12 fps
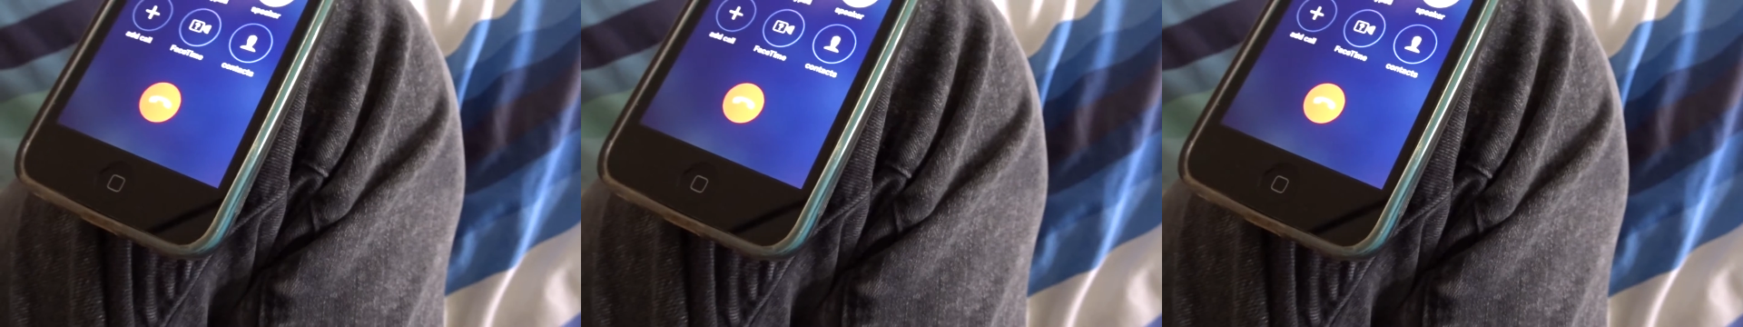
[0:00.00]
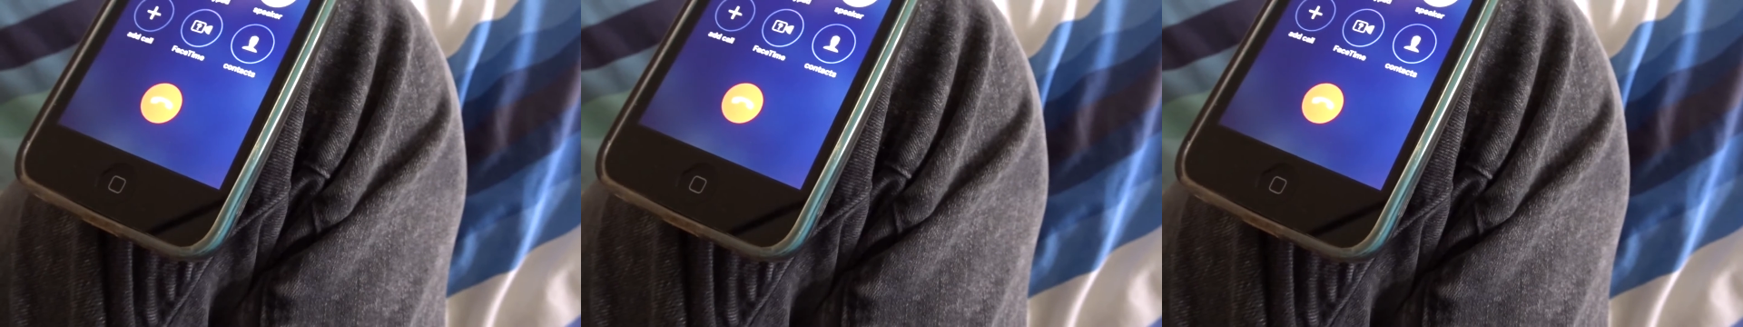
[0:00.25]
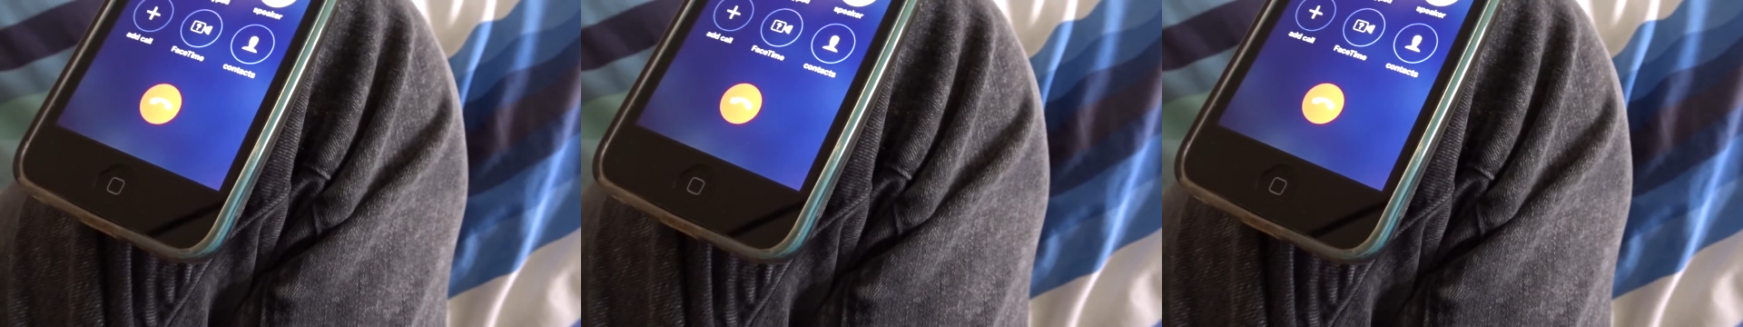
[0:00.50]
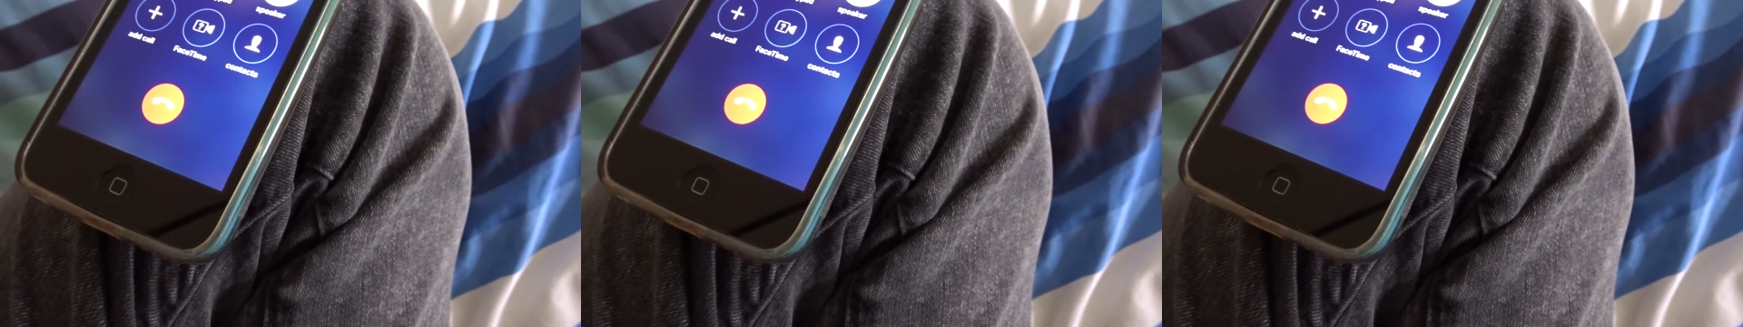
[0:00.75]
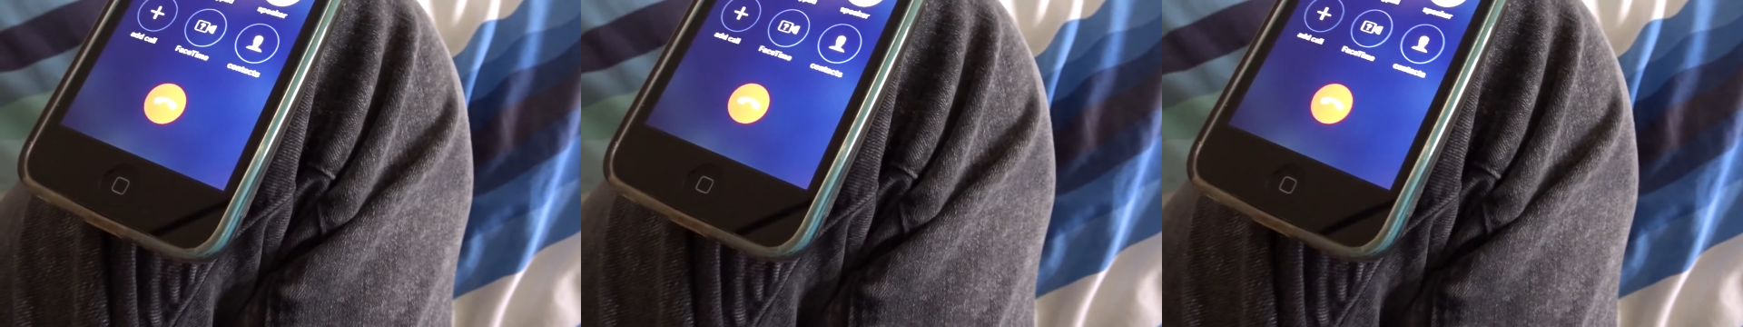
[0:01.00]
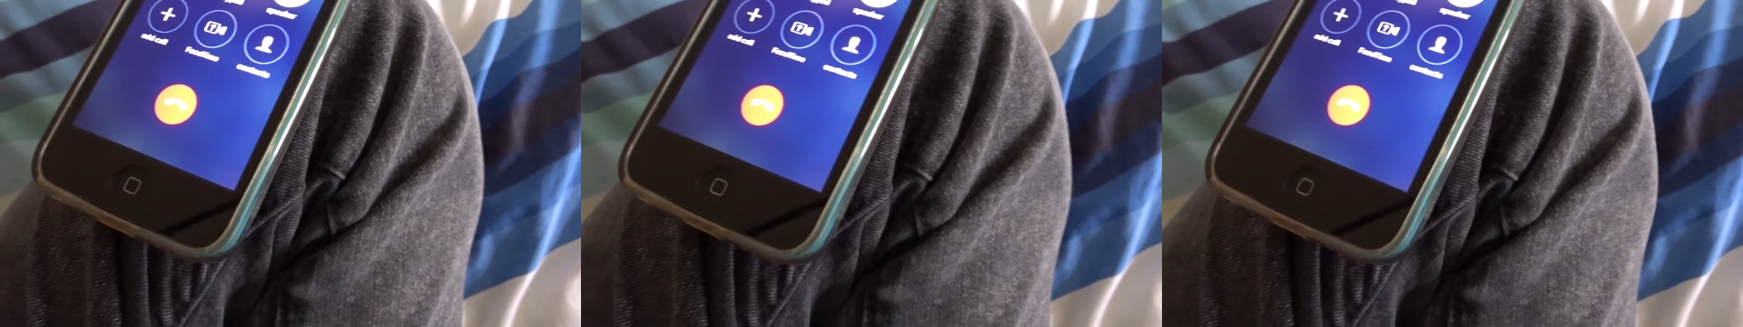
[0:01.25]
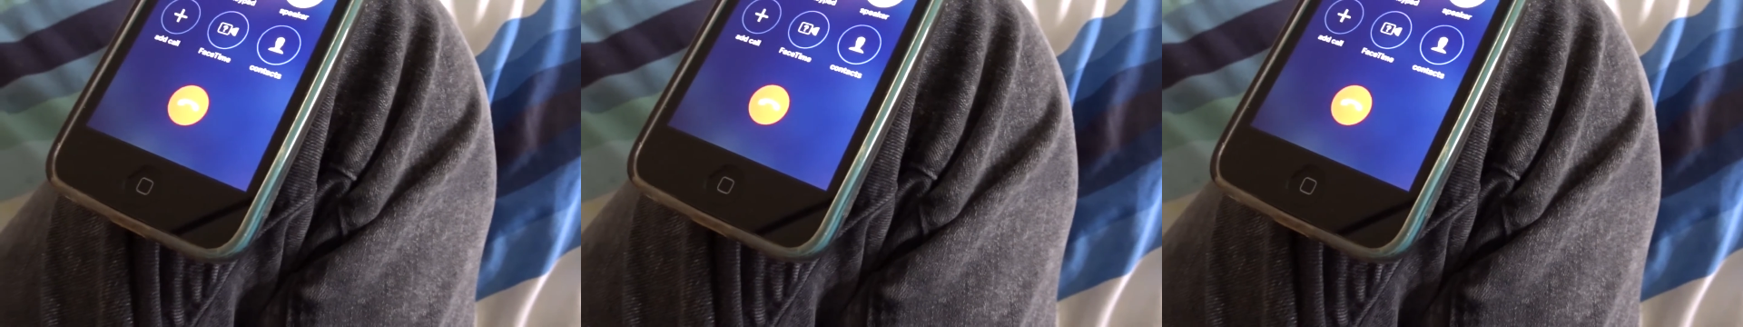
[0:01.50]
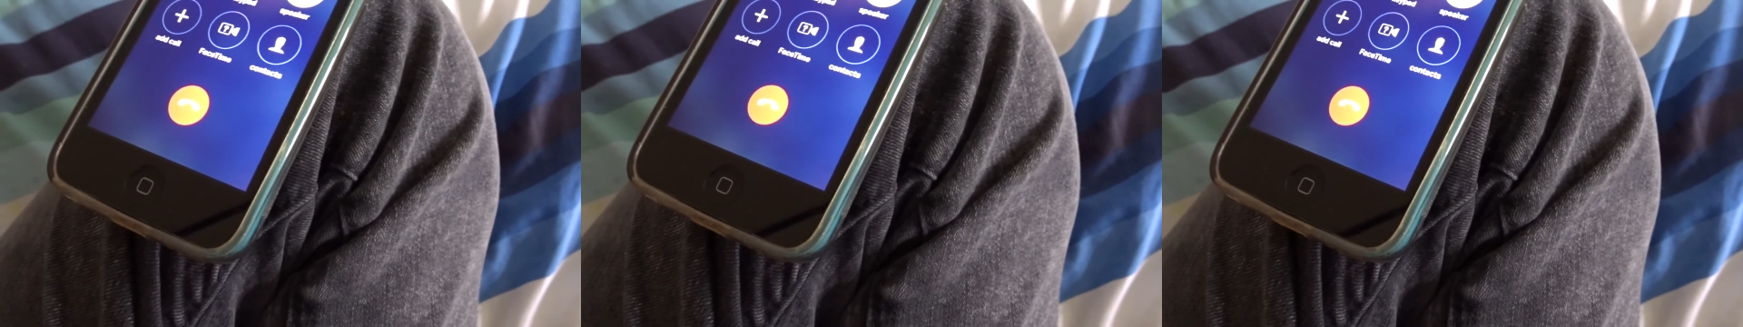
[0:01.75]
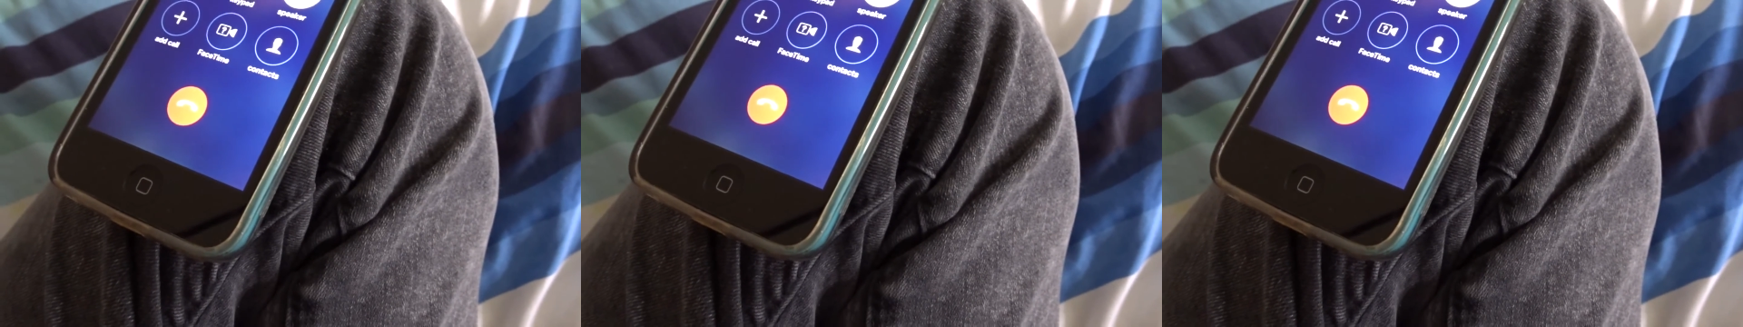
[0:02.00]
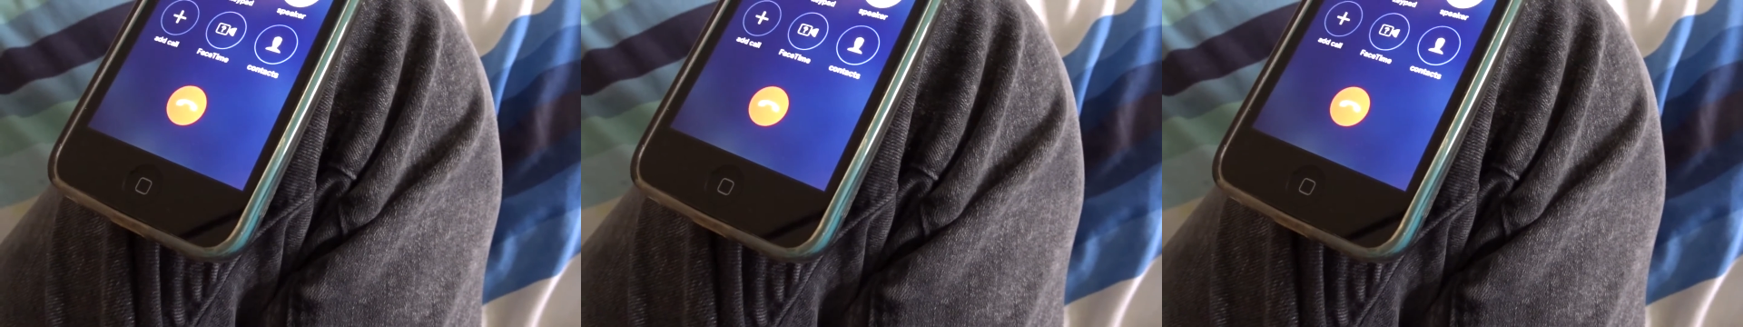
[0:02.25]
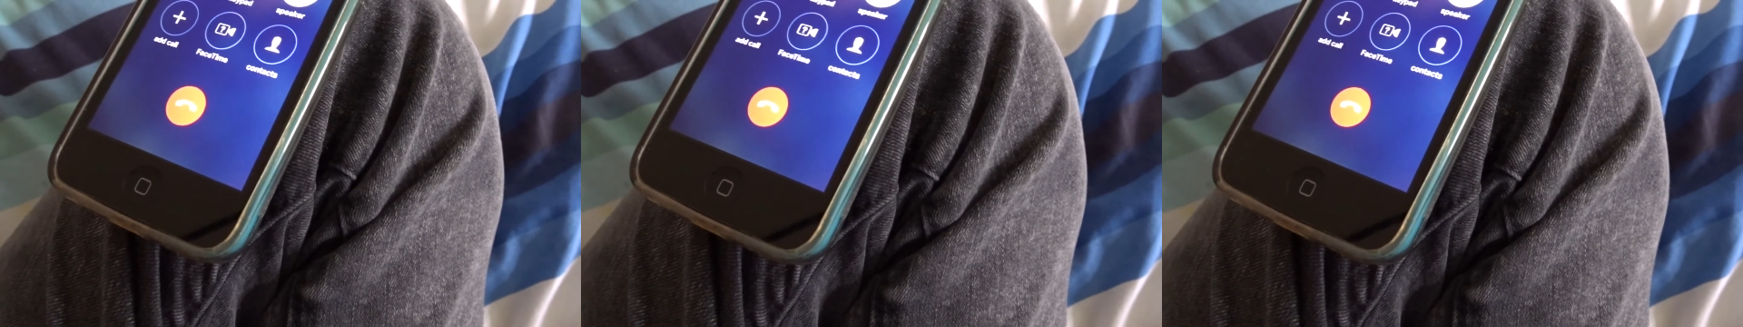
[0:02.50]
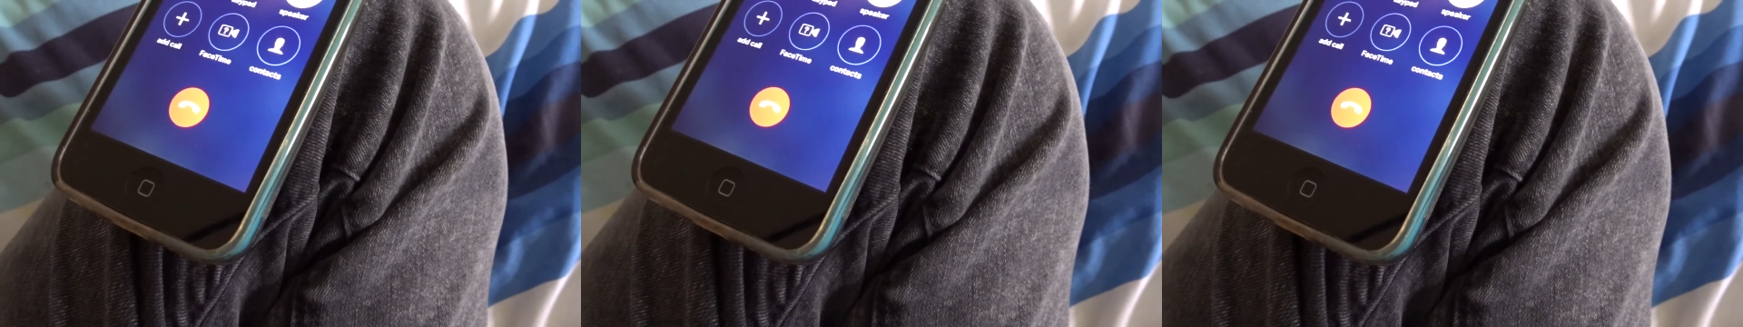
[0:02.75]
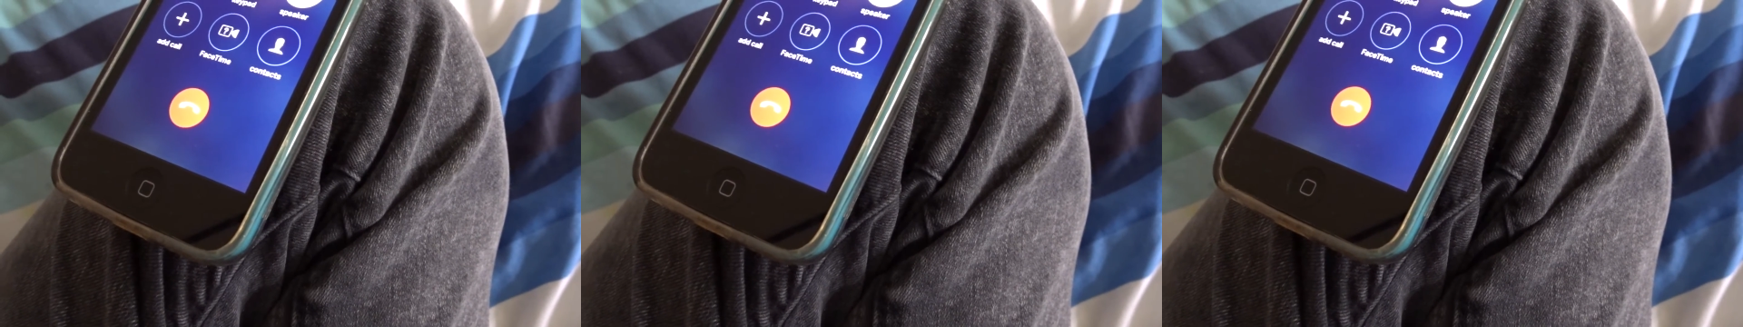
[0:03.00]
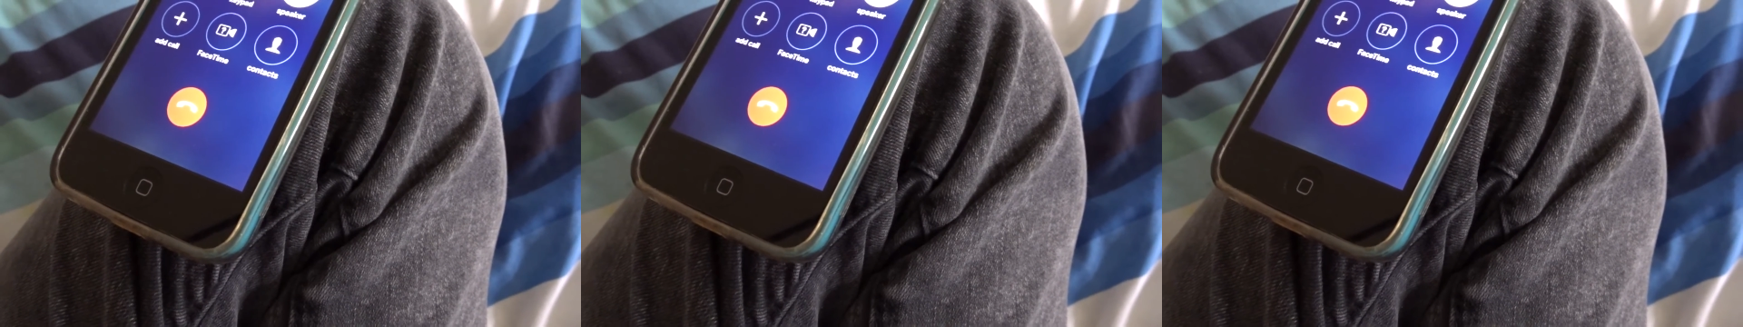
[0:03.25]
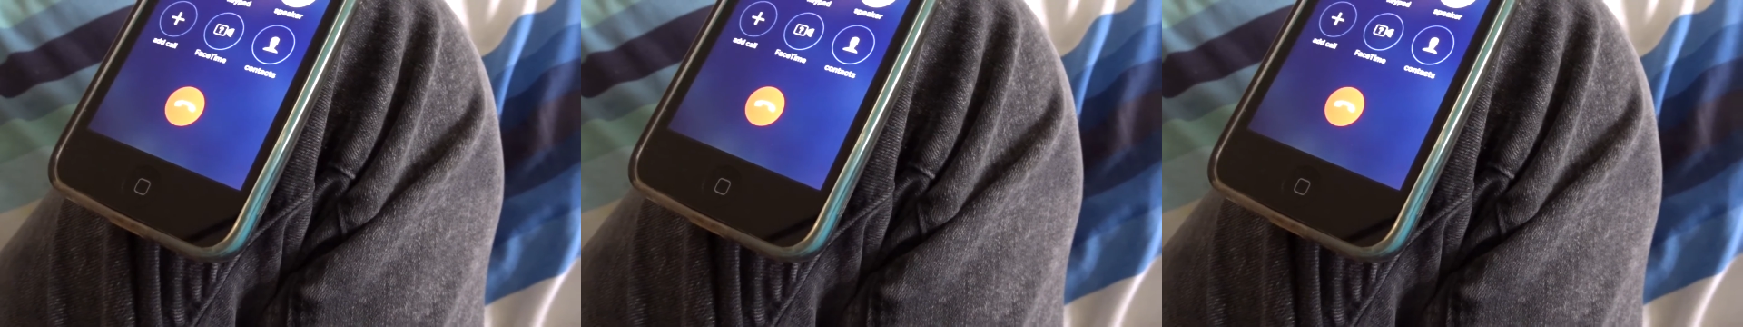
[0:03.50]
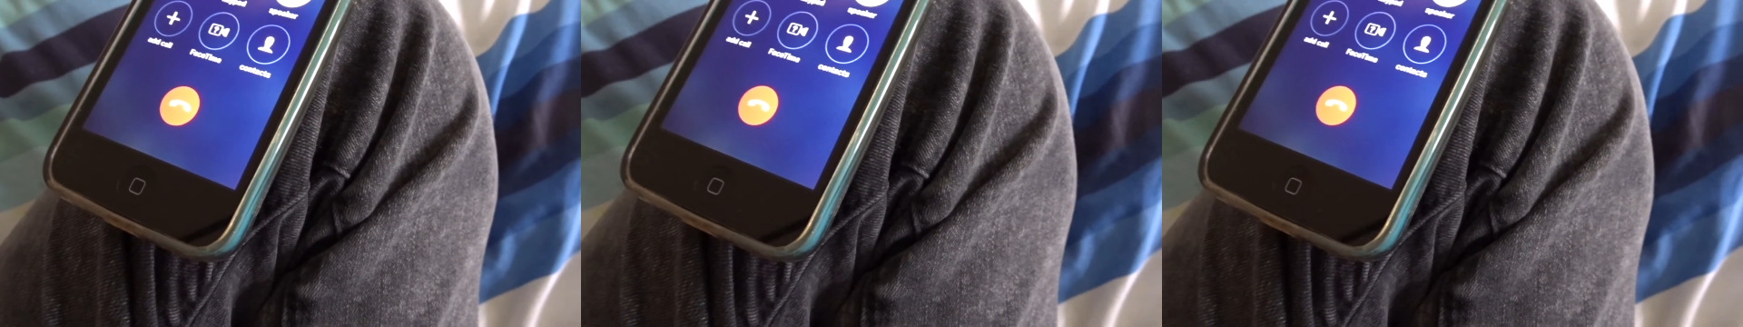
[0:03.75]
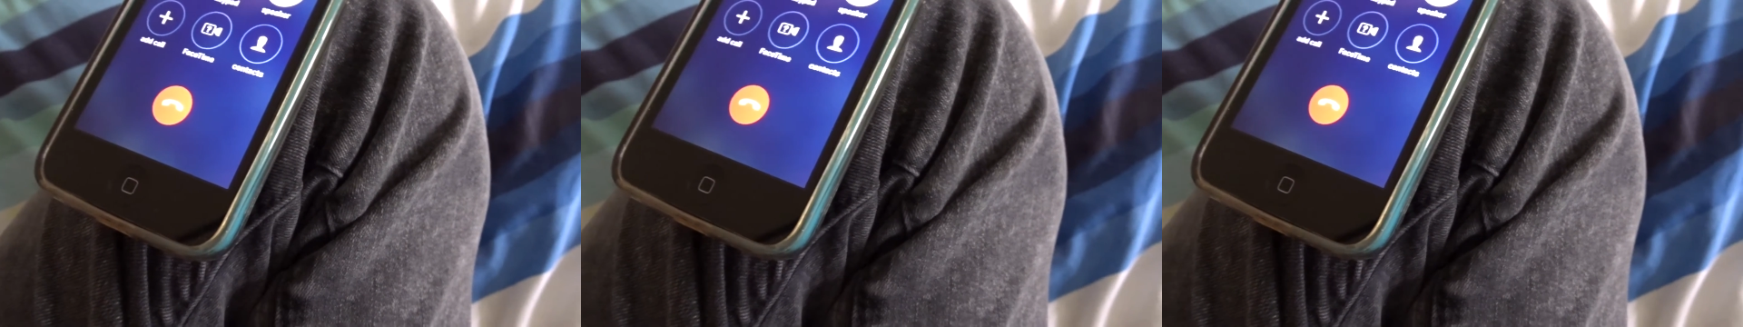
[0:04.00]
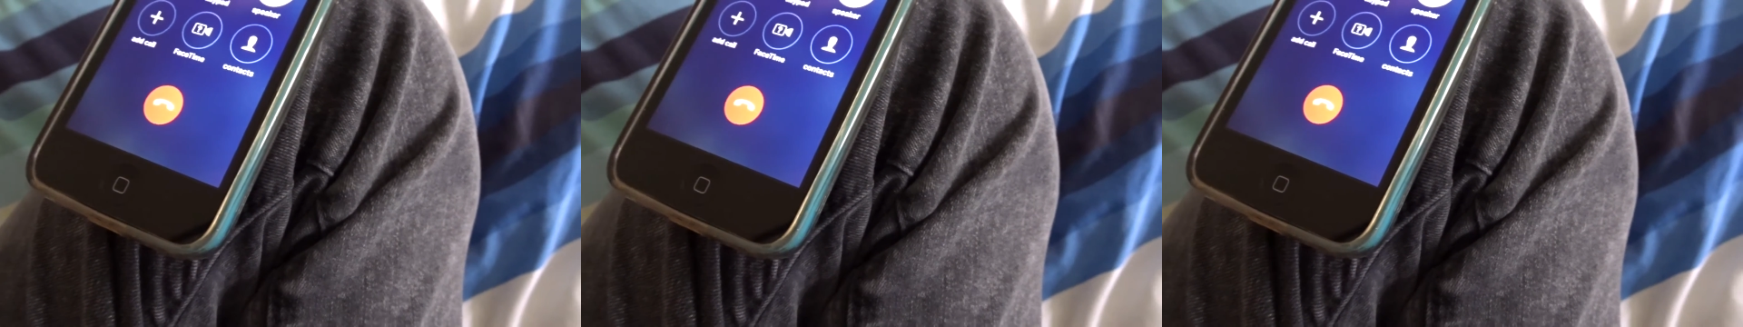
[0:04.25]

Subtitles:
No face is visible, so there are no lips to read.